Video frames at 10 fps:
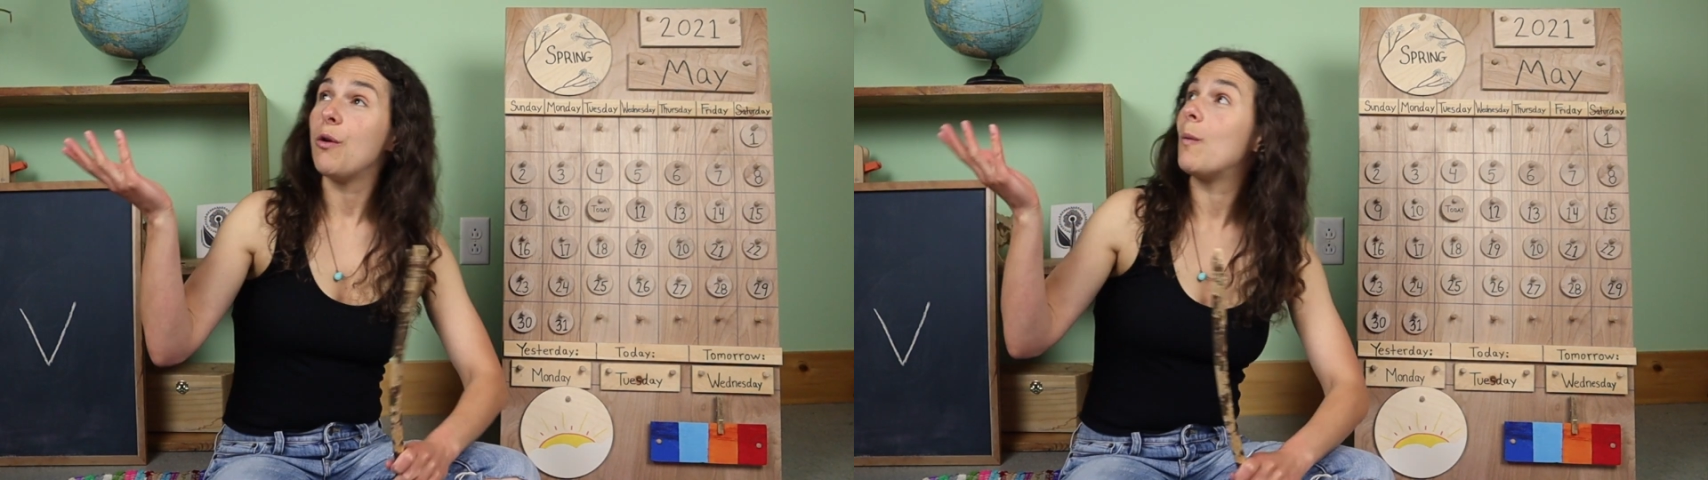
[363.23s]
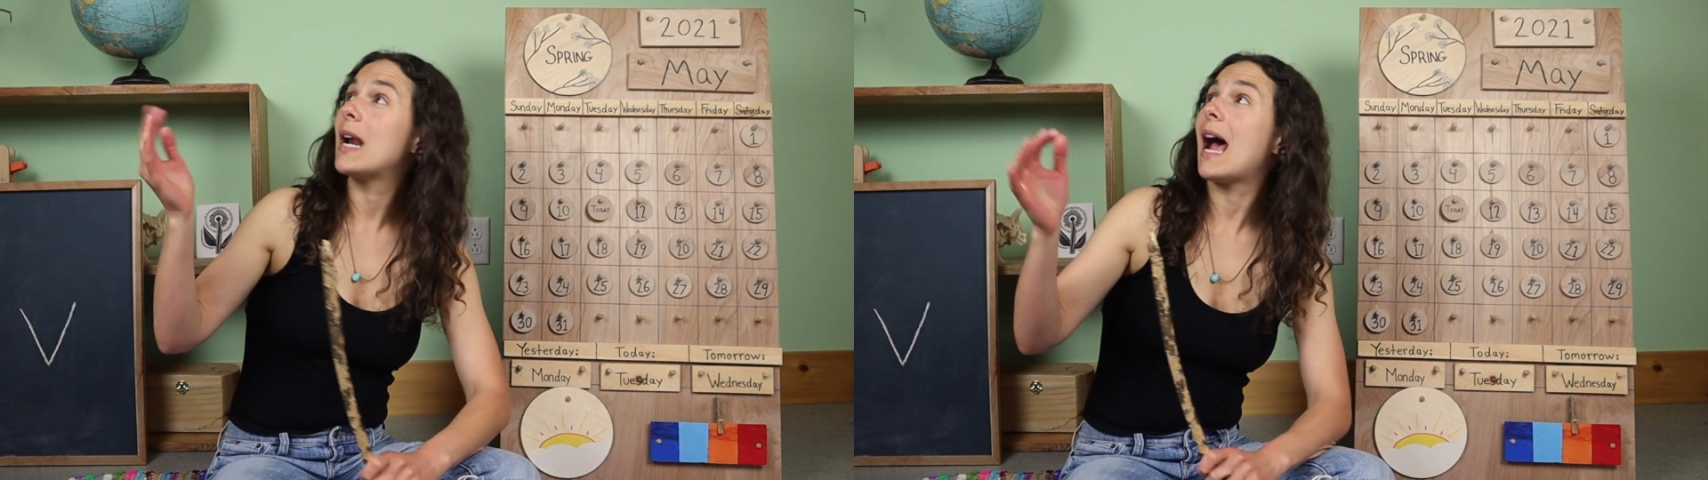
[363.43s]

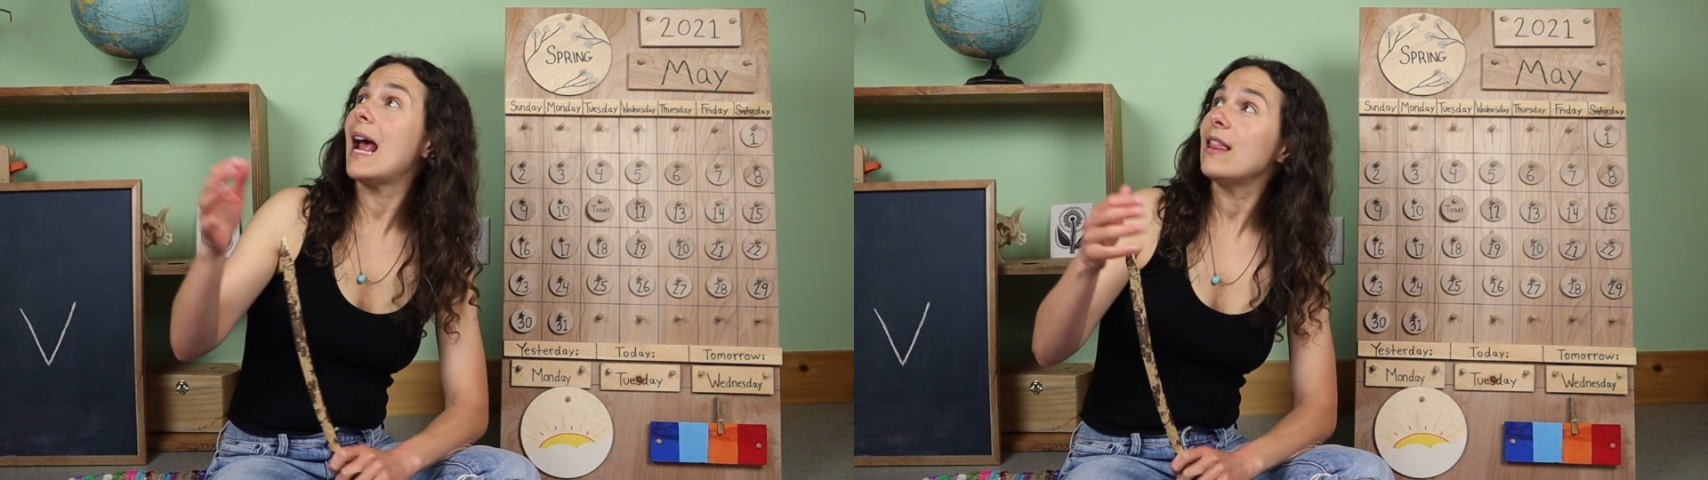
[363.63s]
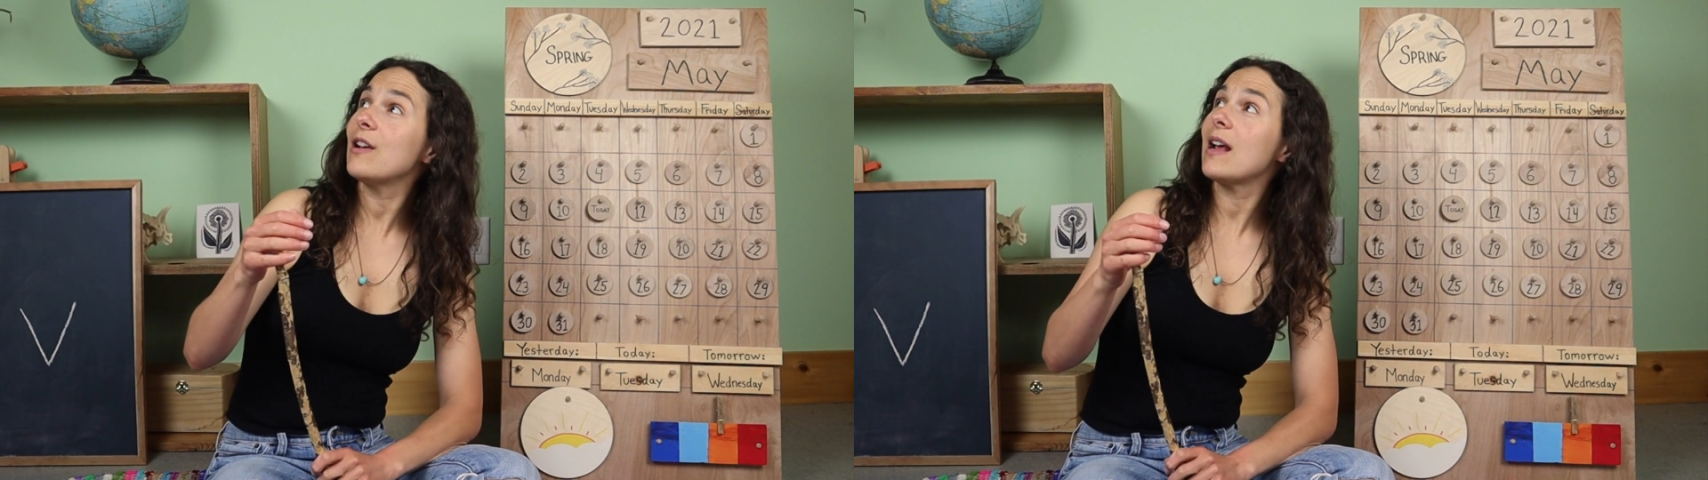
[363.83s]
When
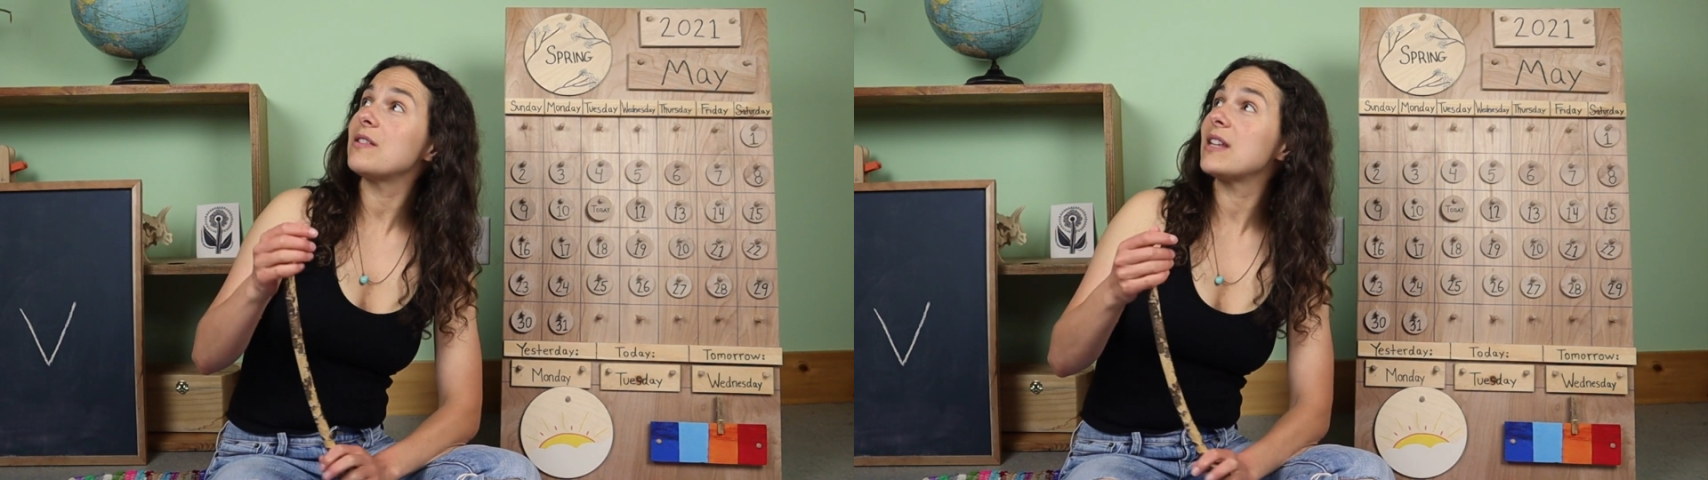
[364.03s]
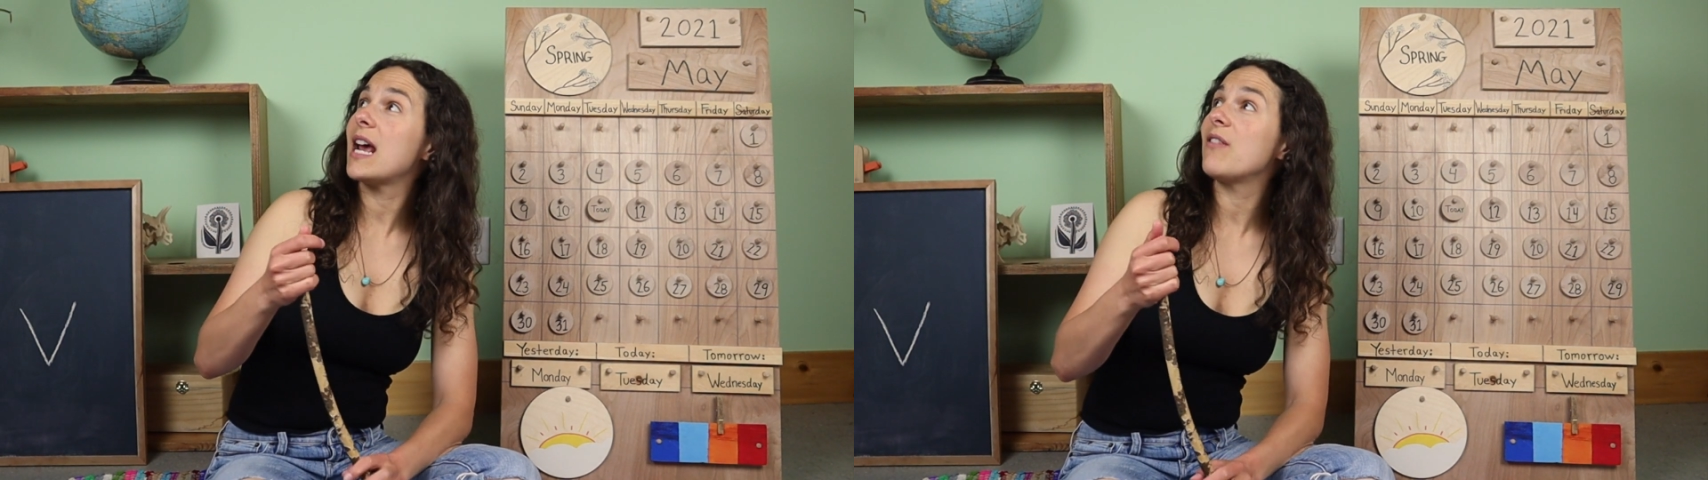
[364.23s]
I look
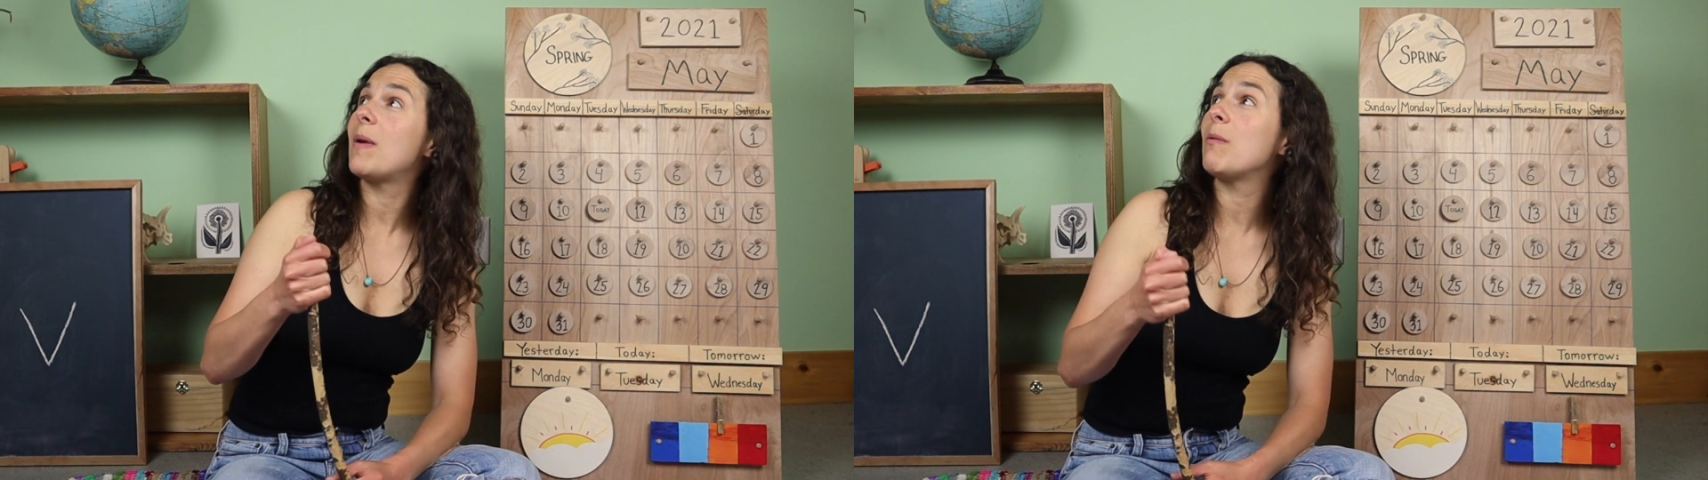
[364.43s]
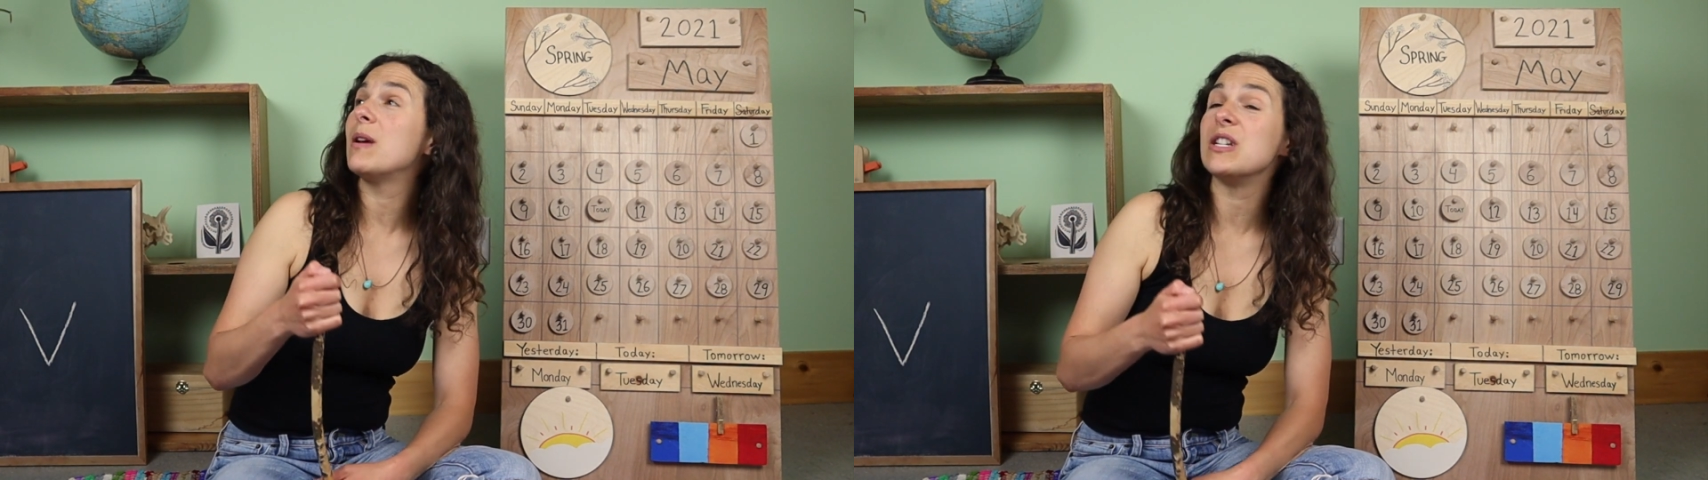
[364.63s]
outside of
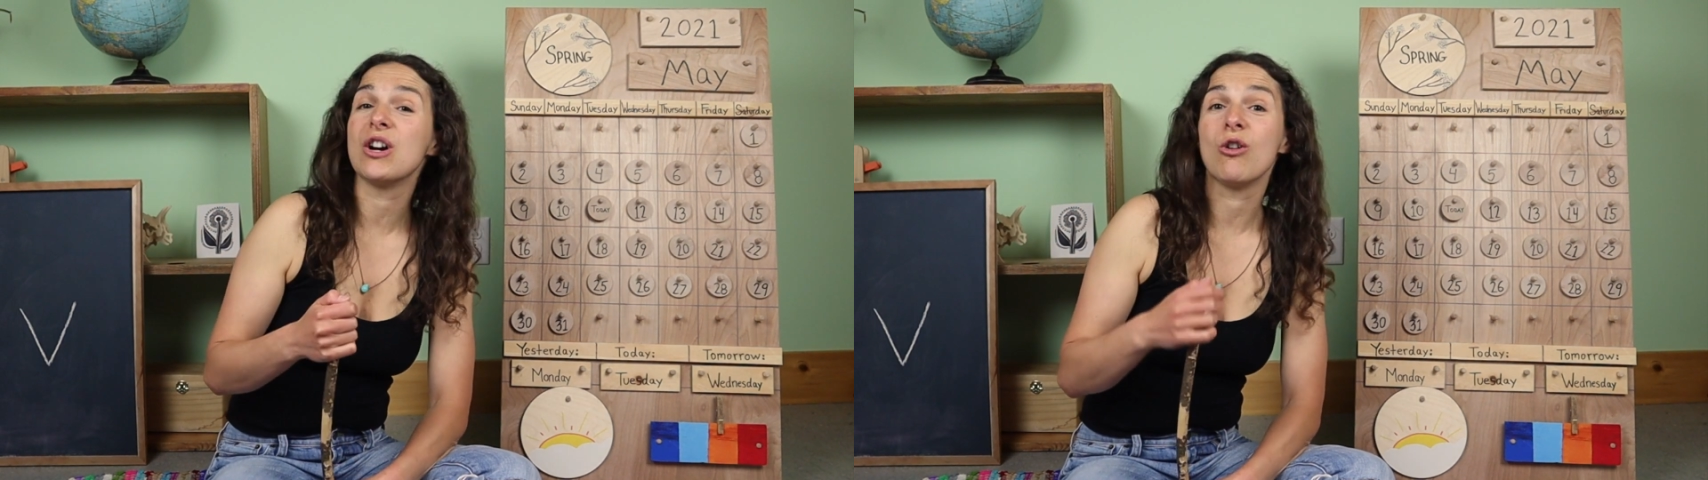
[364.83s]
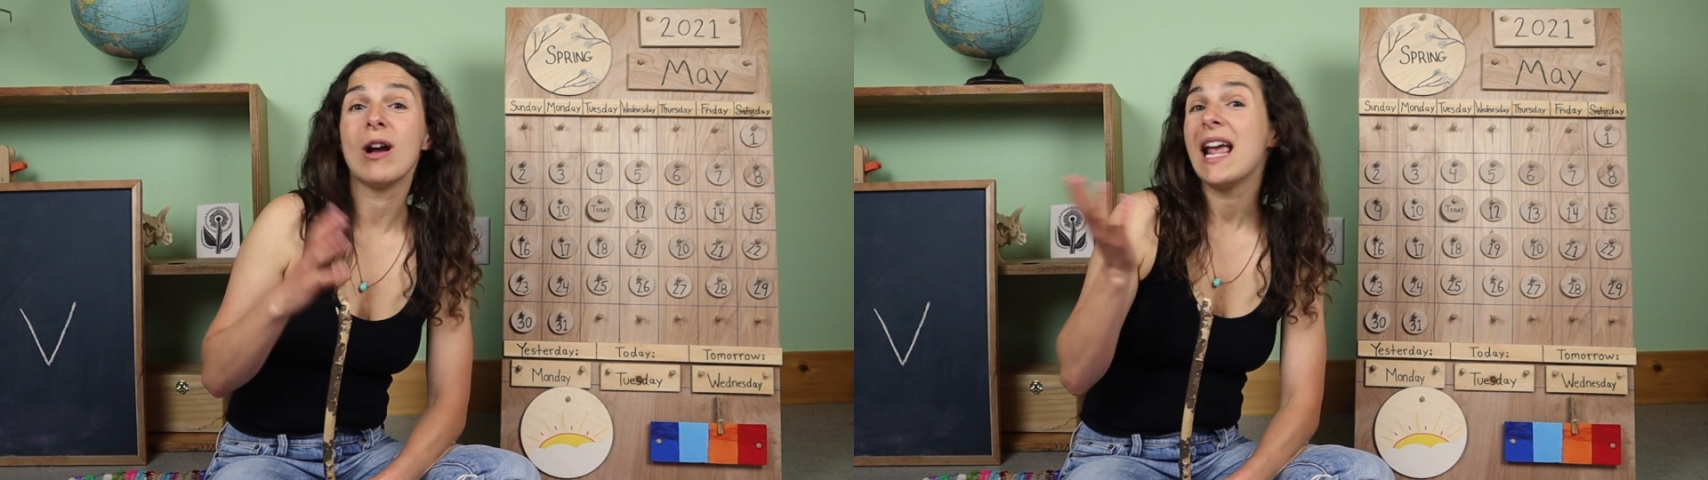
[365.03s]
my
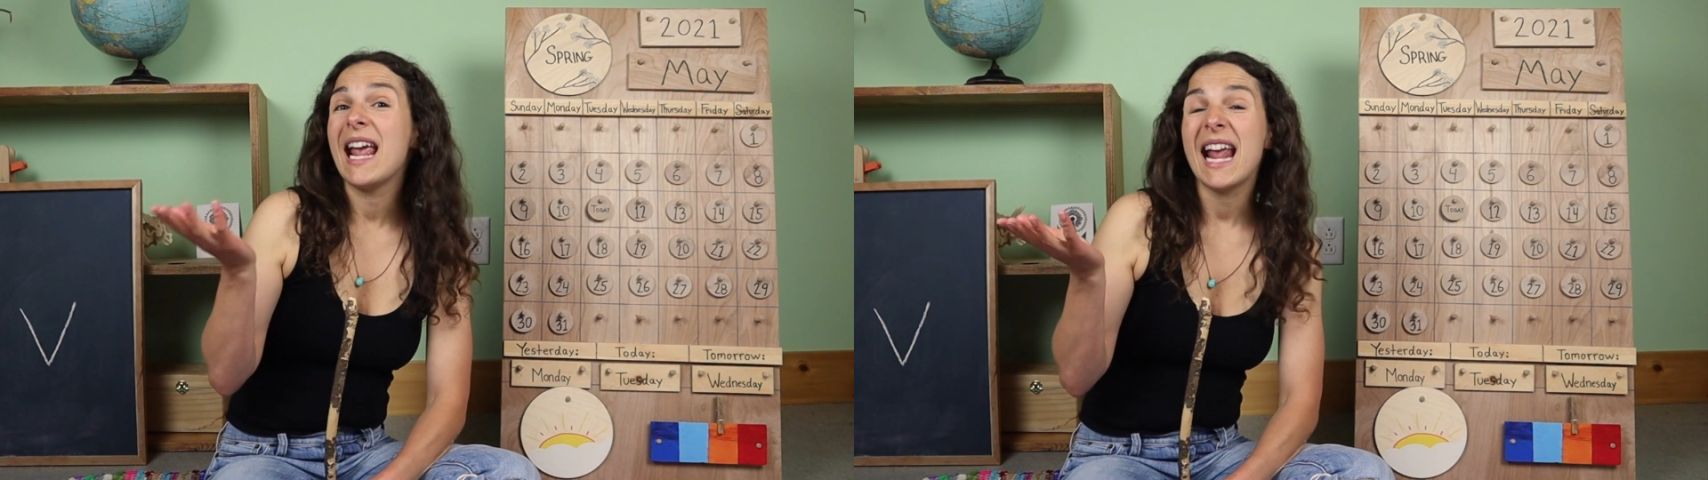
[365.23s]
window,